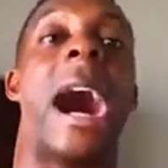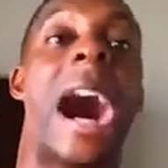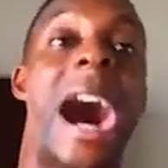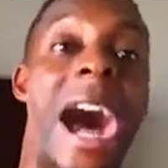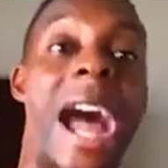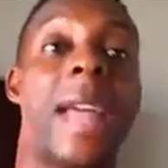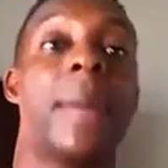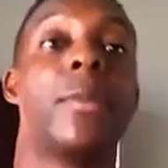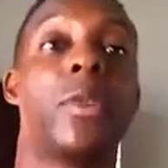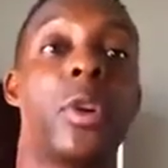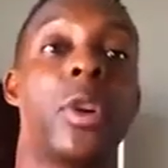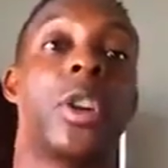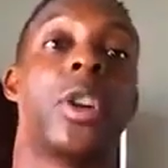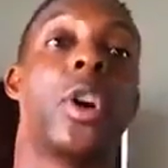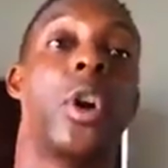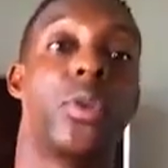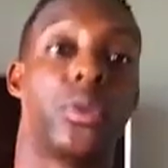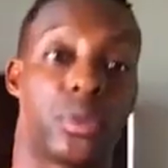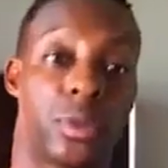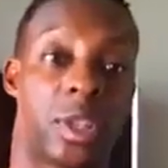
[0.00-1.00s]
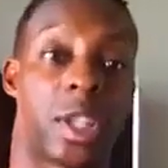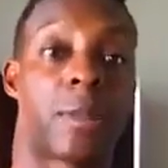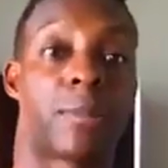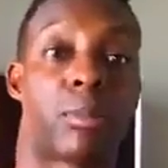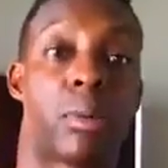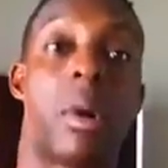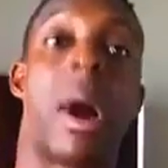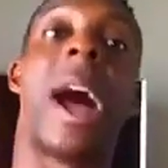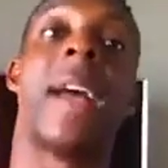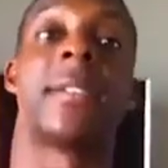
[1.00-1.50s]
I am going to go through this
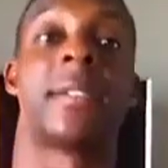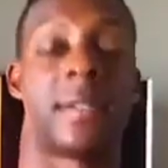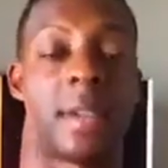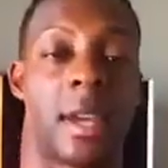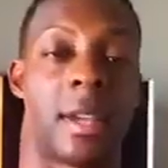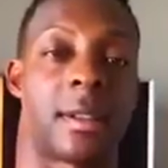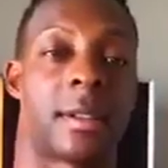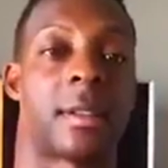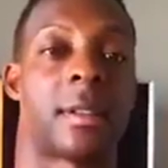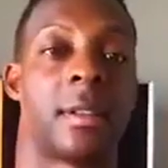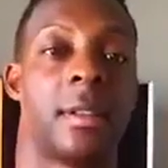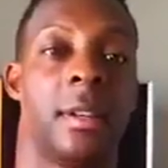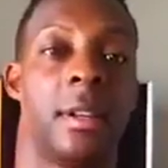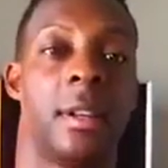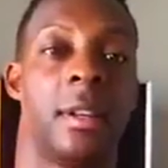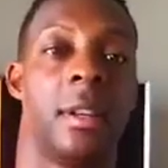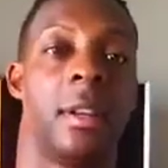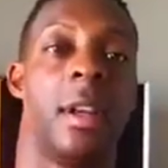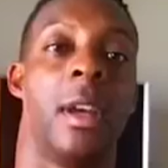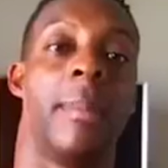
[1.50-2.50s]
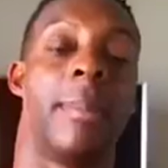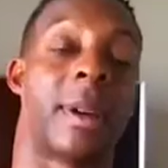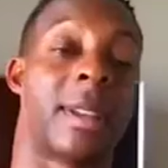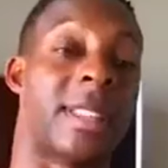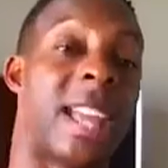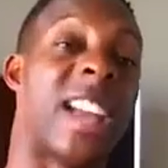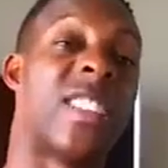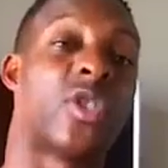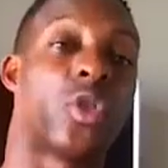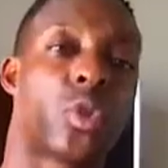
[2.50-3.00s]
process
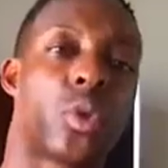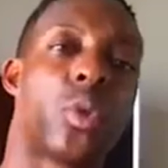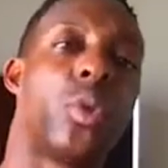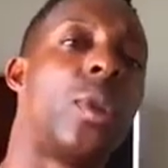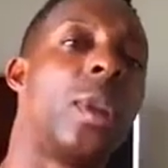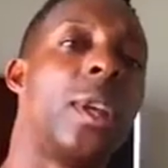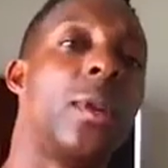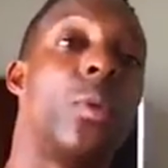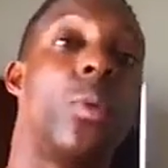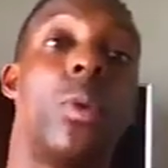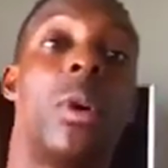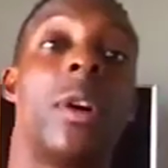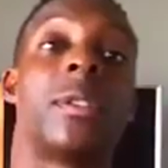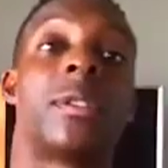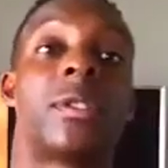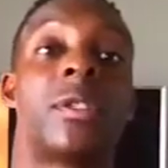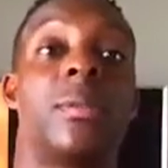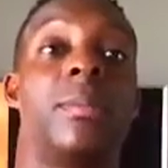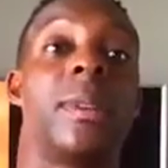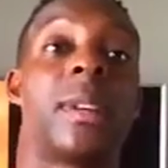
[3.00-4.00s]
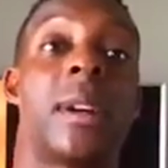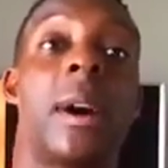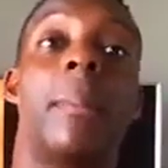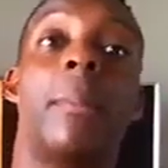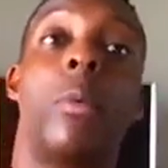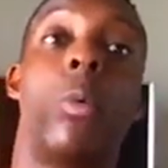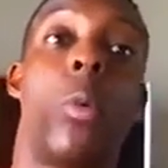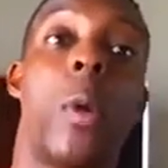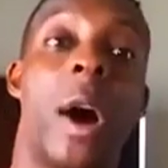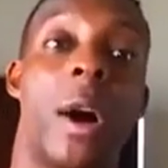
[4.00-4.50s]
because I truly want to
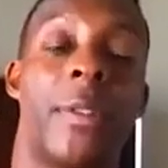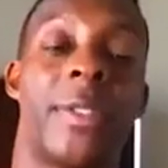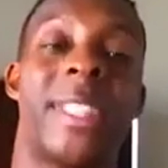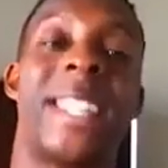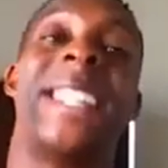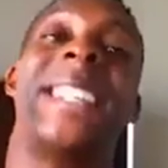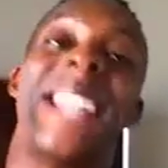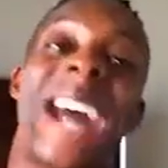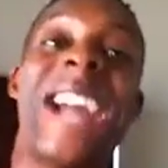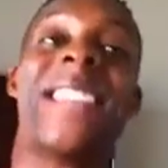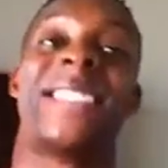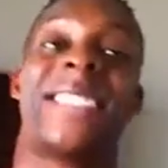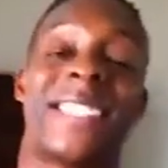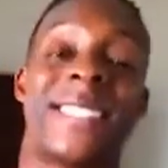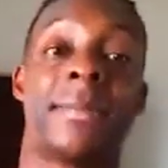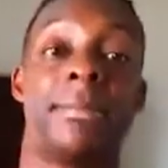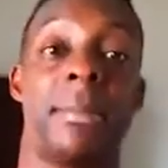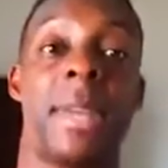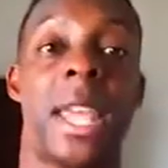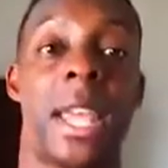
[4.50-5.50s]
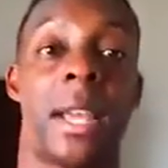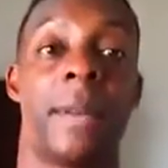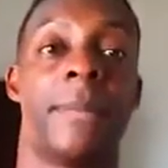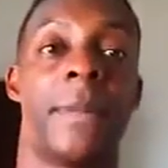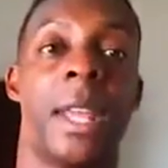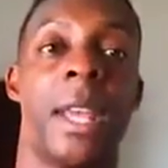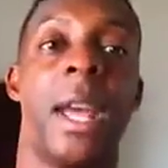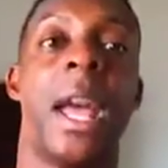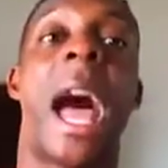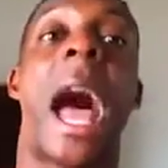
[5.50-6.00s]
become wealthy. And not just me.
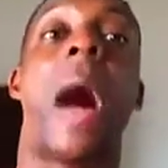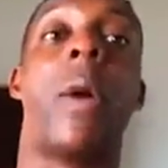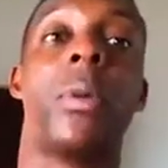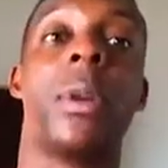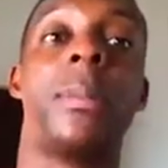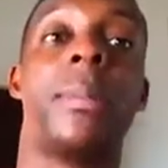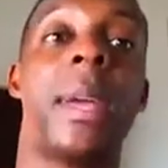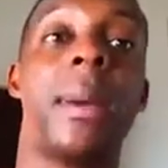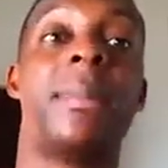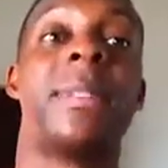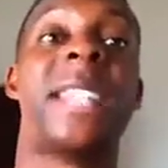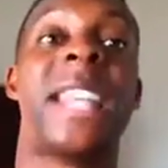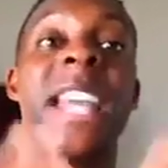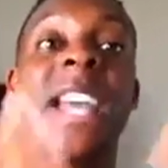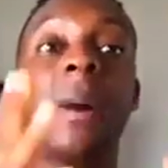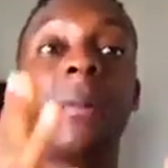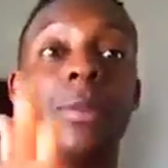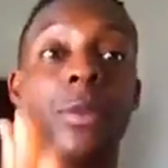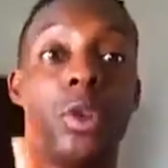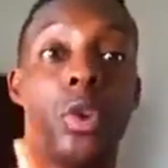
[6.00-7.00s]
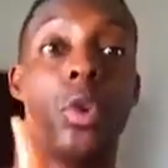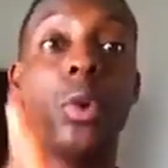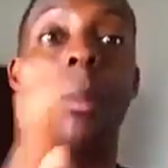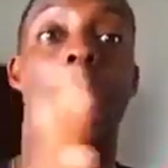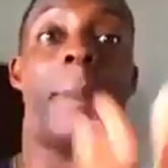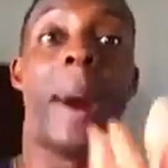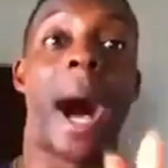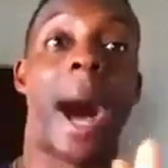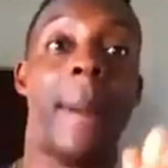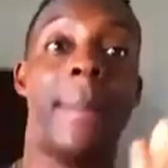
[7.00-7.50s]
I want to be able to help you,
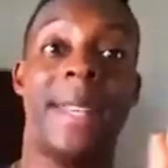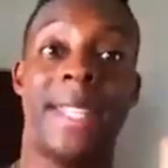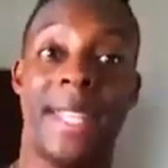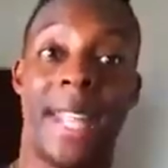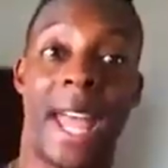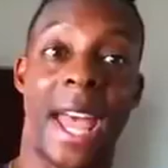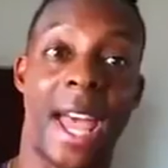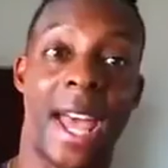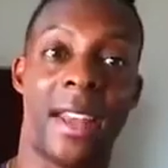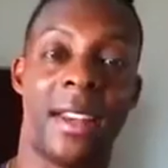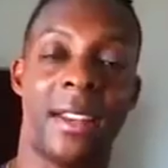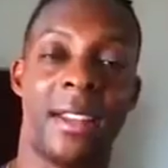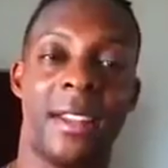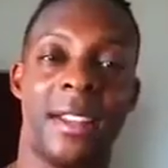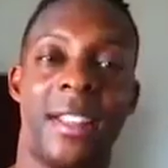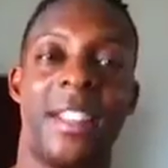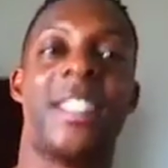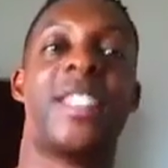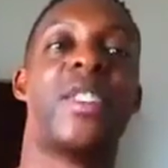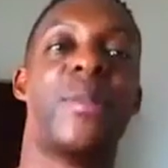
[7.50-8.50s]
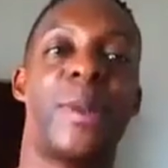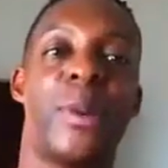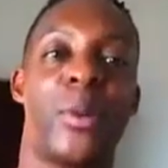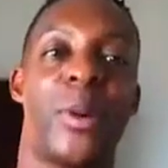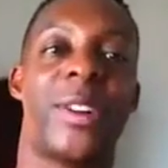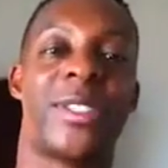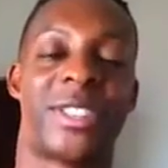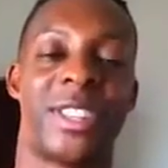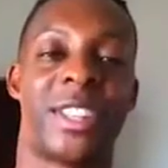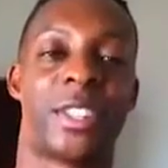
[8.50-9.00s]
mom and dad, to be
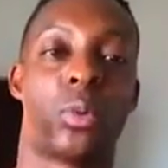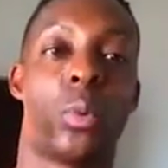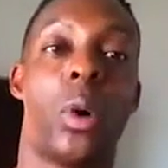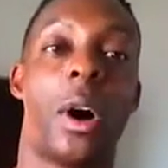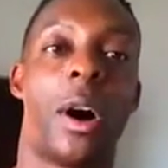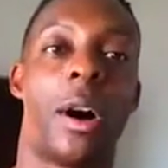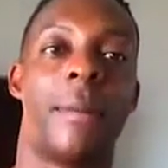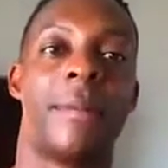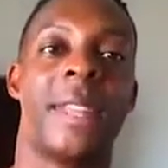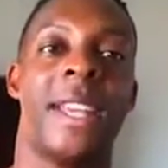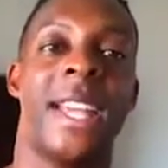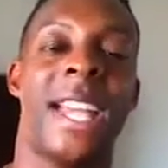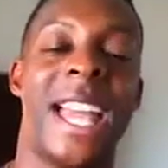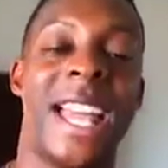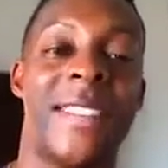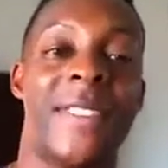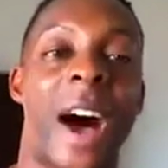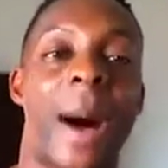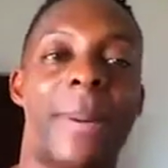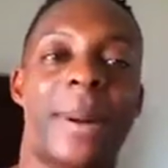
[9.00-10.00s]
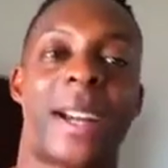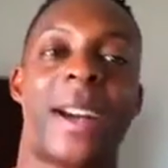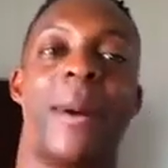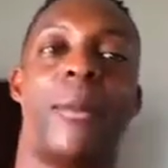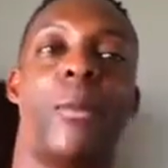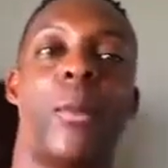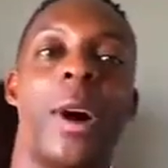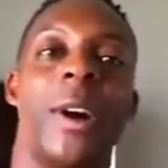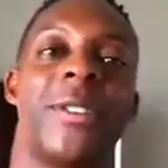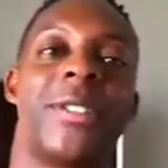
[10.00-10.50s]
wealthy as well. And if I
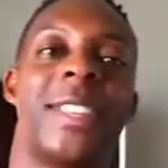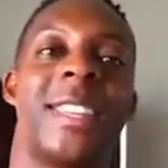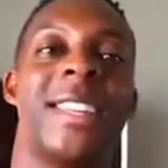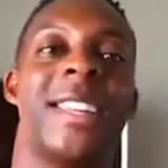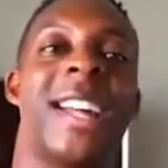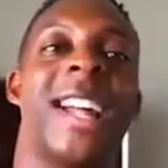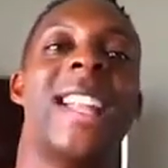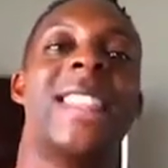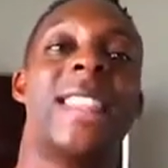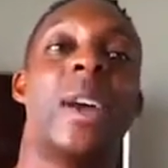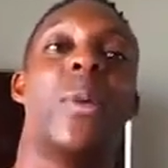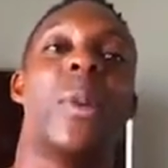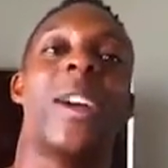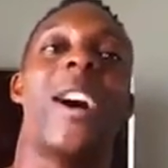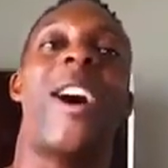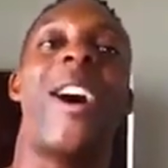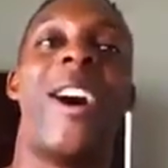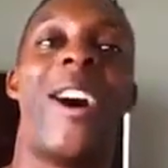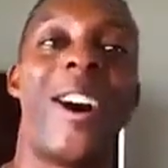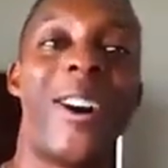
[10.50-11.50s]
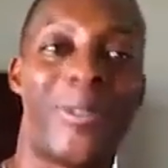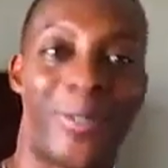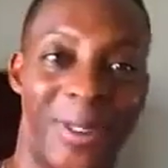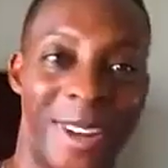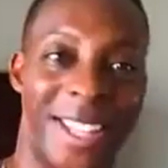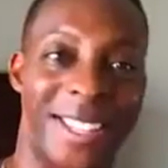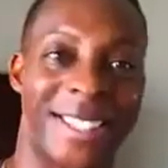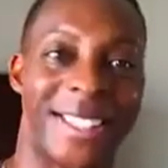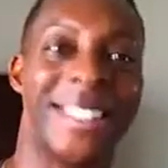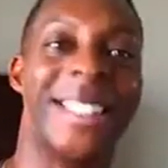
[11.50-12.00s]
become wealthy, then we are
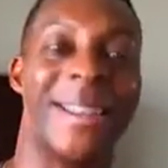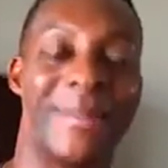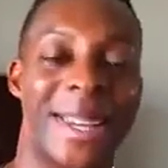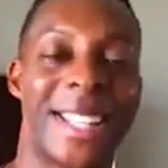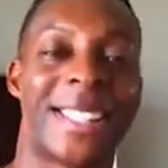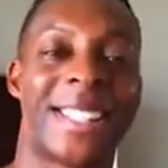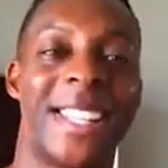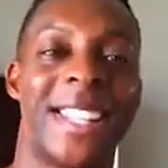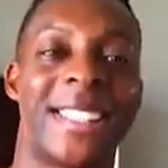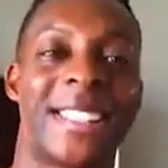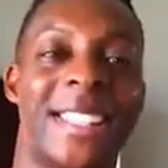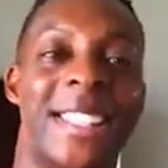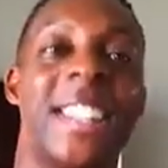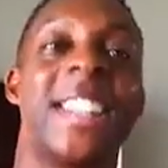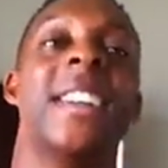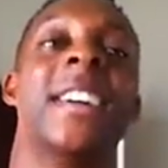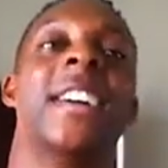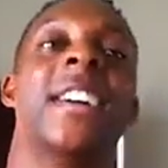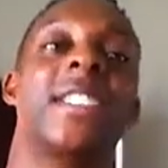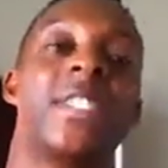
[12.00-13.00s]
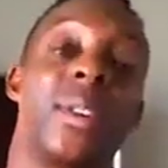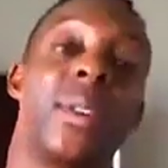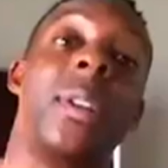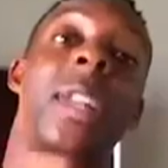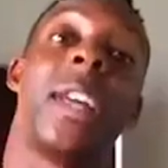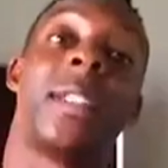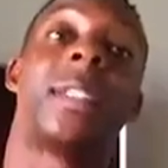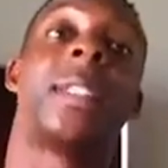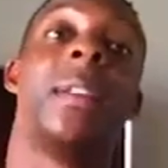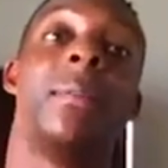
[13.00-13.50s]
rich. That makes sense? So
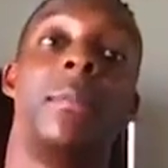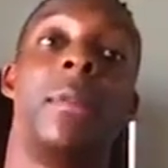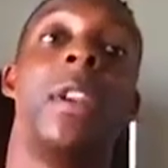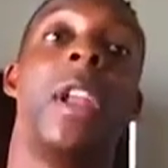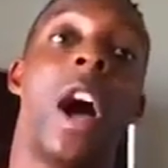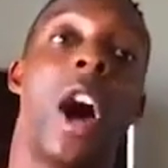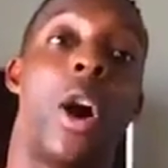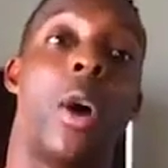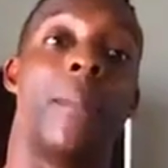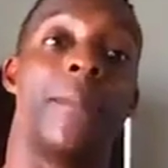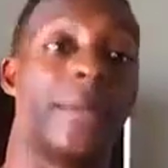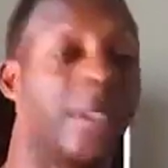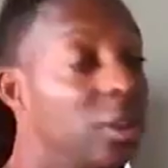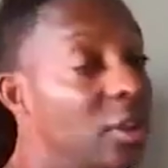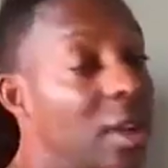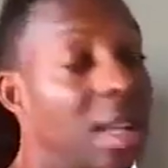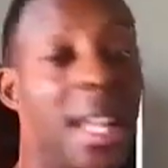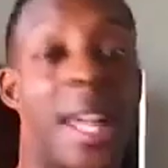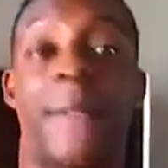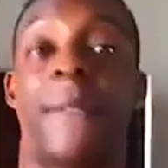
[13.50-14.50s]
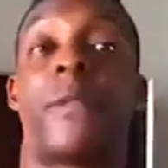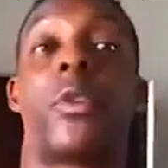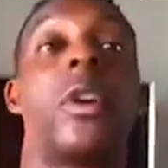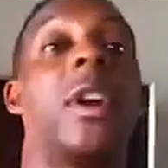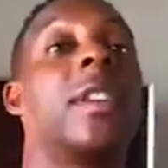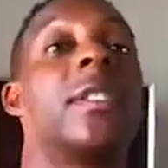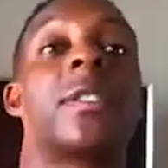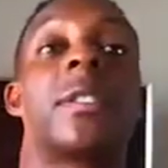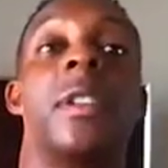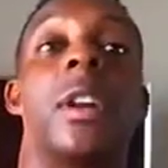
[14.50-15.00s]
let them know. You can let
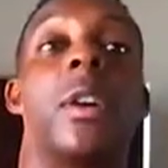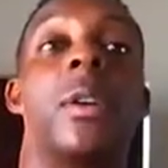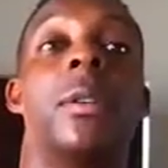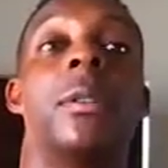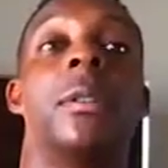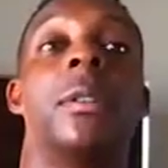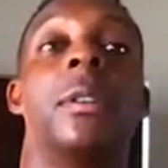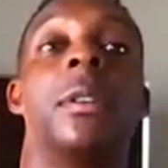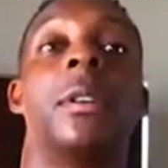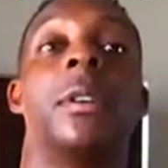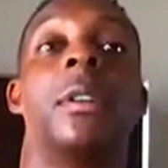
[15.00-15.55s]
friends know